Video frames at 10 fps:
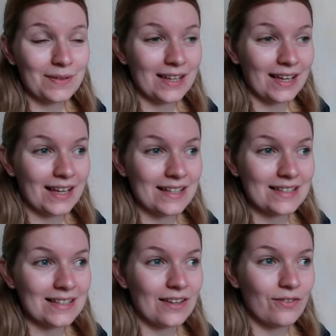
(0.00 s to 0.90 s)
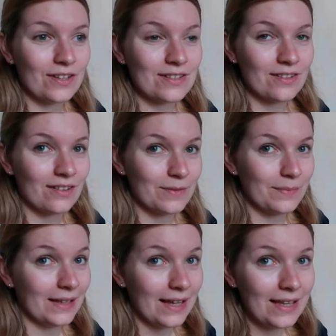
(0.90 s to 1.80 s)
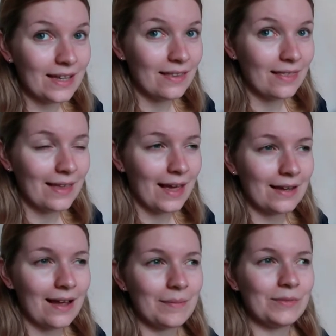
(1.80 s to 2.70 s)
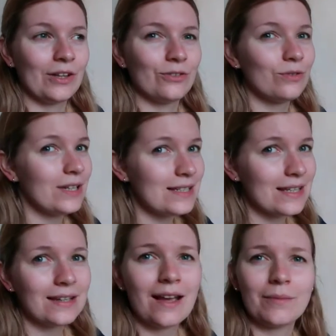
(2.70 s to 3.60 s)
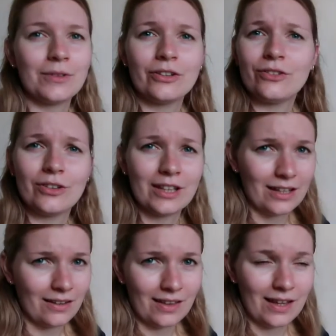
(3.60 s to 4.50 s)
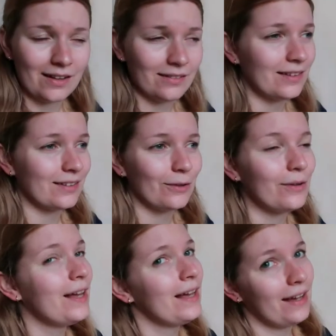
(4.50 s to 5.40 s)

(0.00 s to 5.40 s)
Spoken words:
because if I start playing then I'm not reading, I'm not doing anything else, so